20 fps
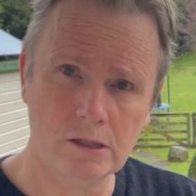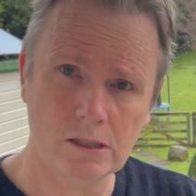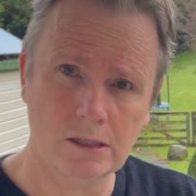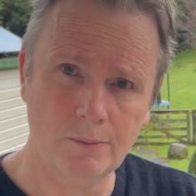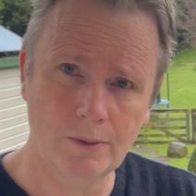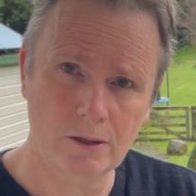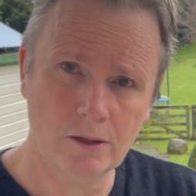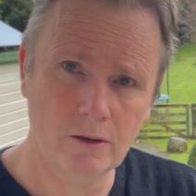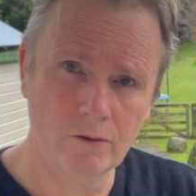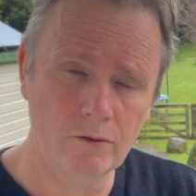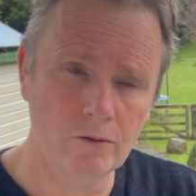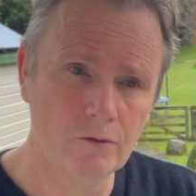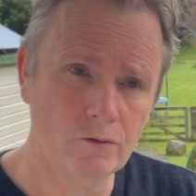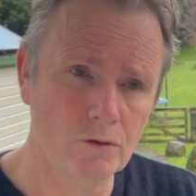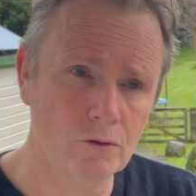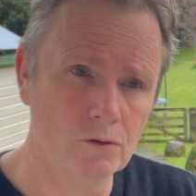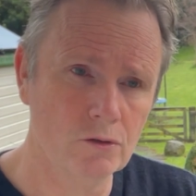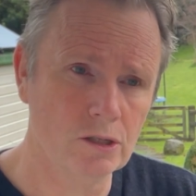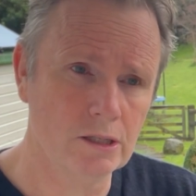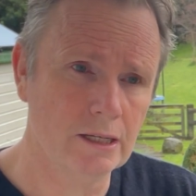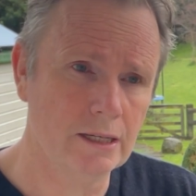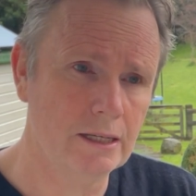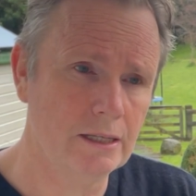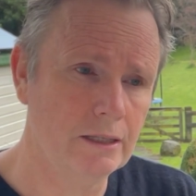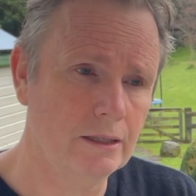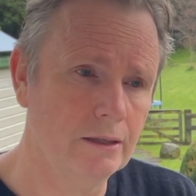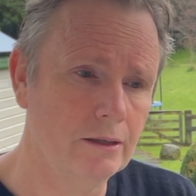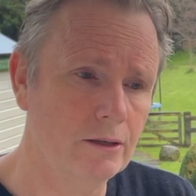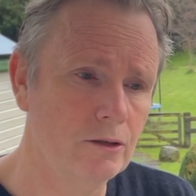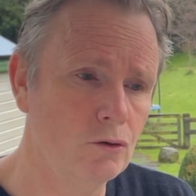something that you've used
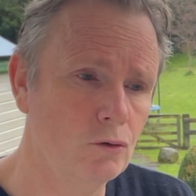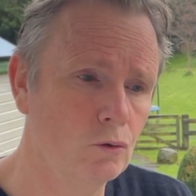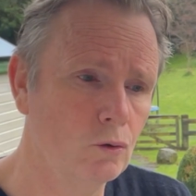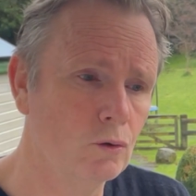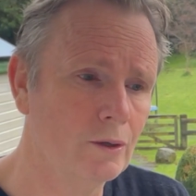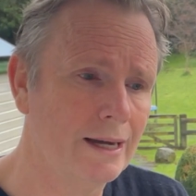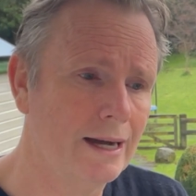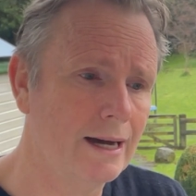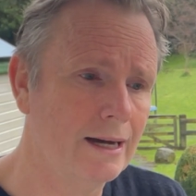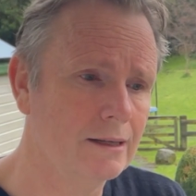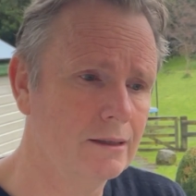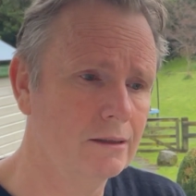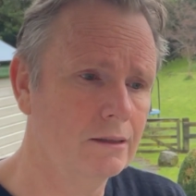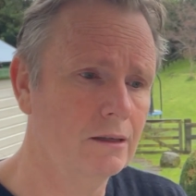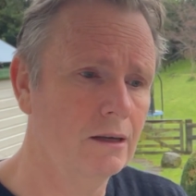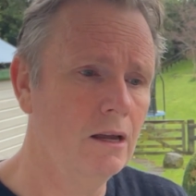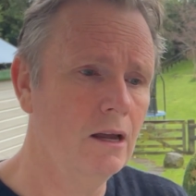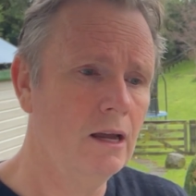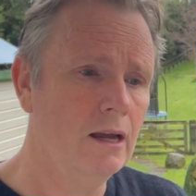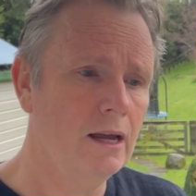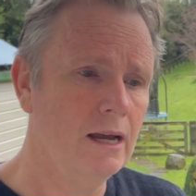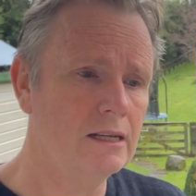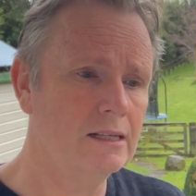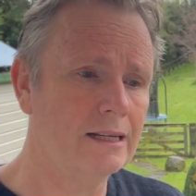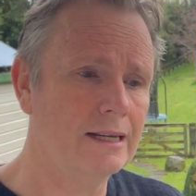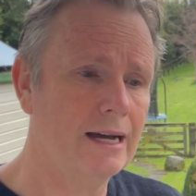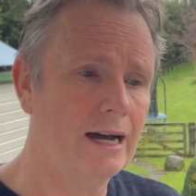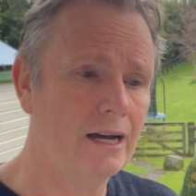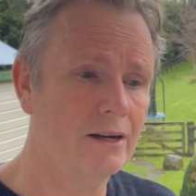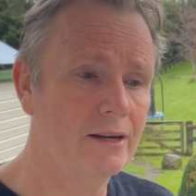in your garden as a
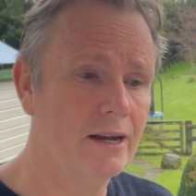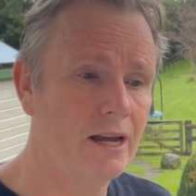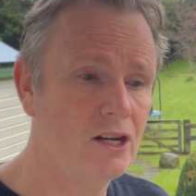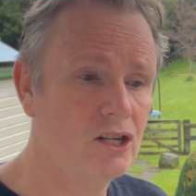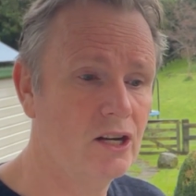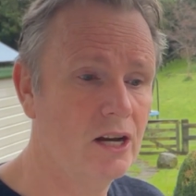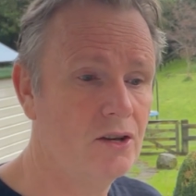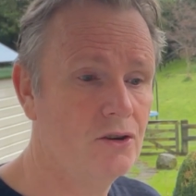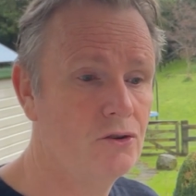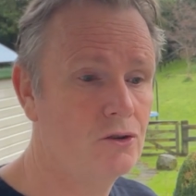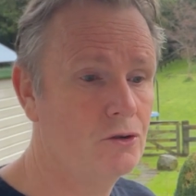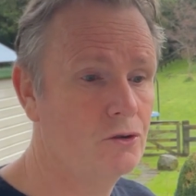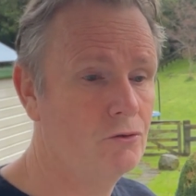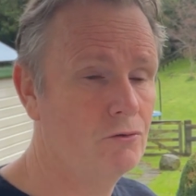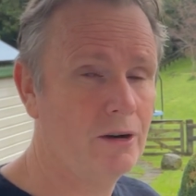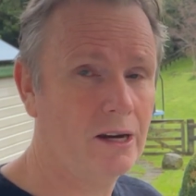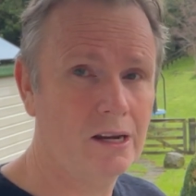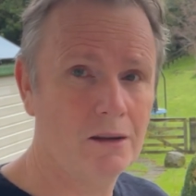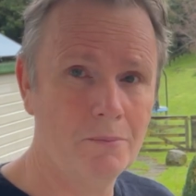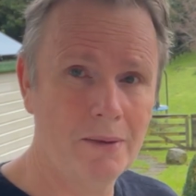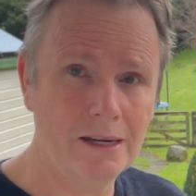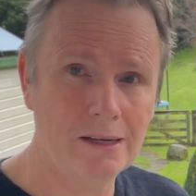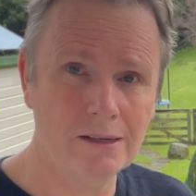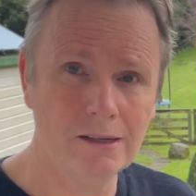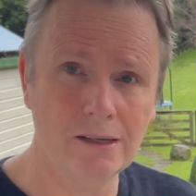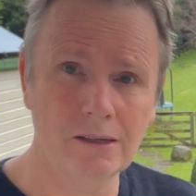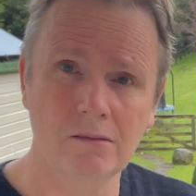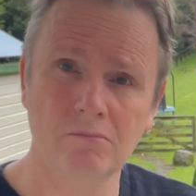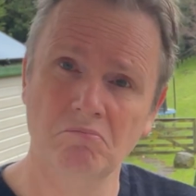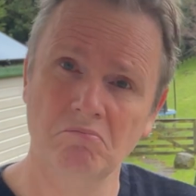garden edge and you could recommend
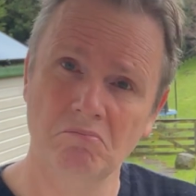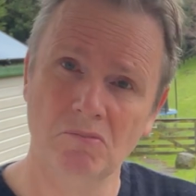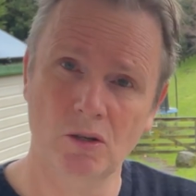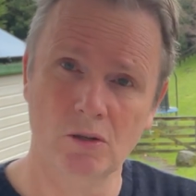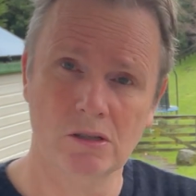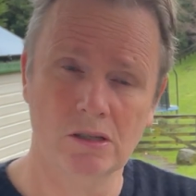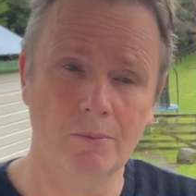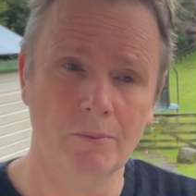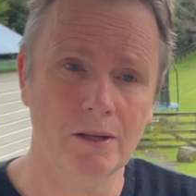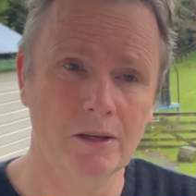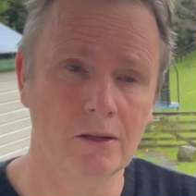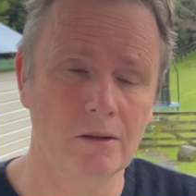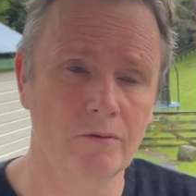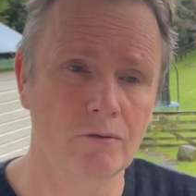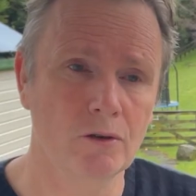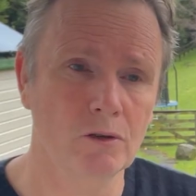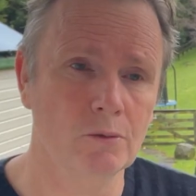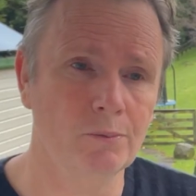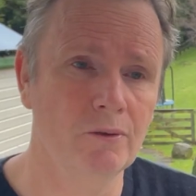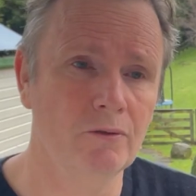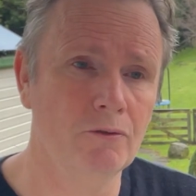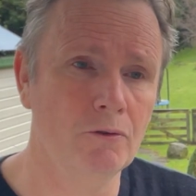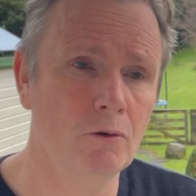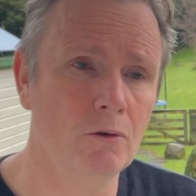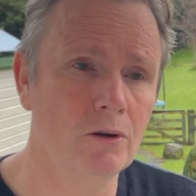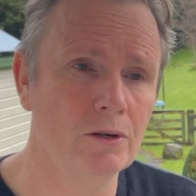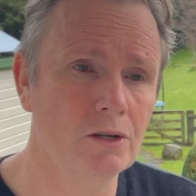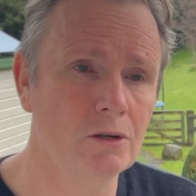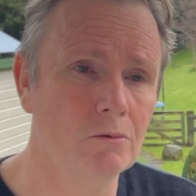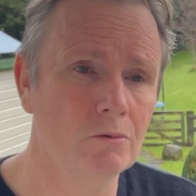it, or something you've used before
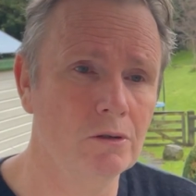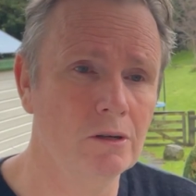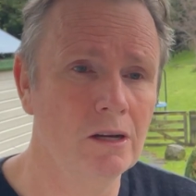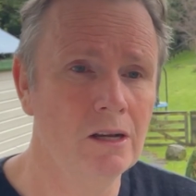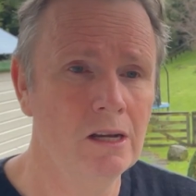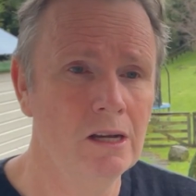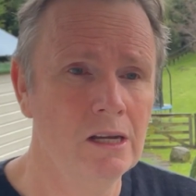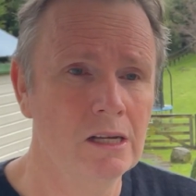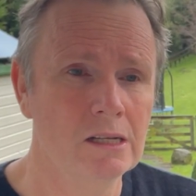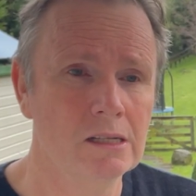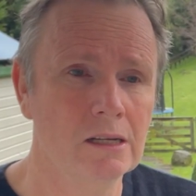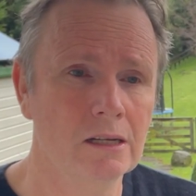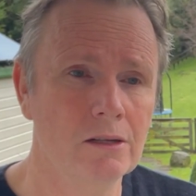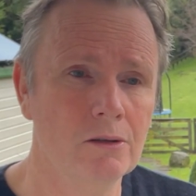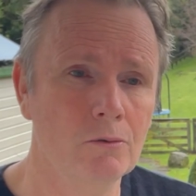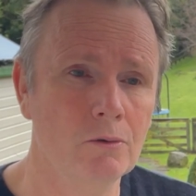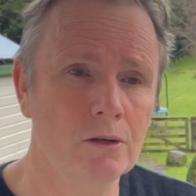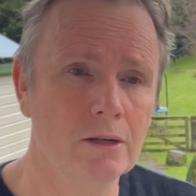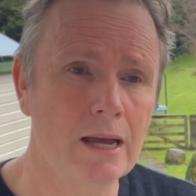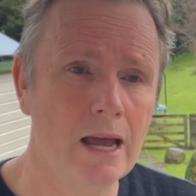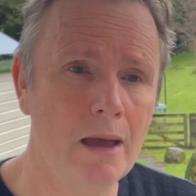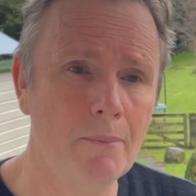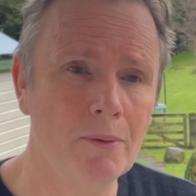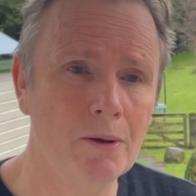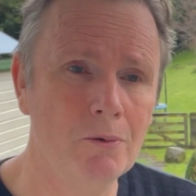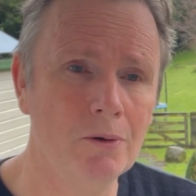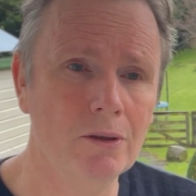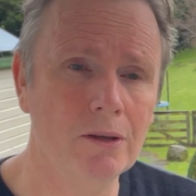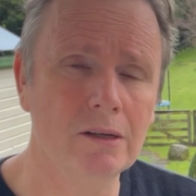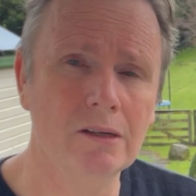and said you weren't happy
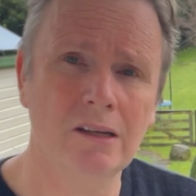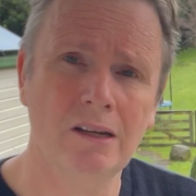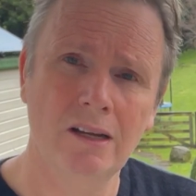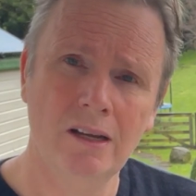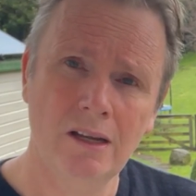with it,